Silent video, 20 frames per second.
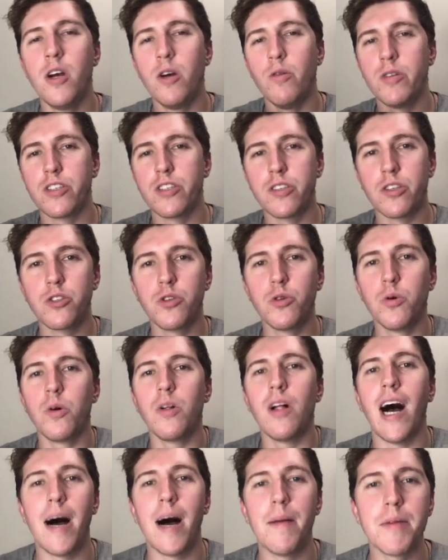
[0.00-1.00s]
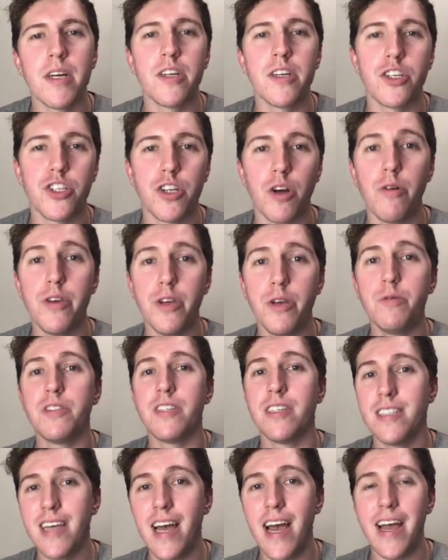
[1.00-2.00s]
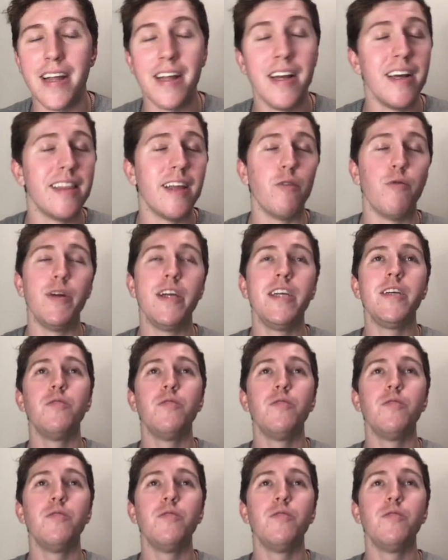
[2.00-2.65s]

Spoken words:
which is a tool I'm going to show you today that we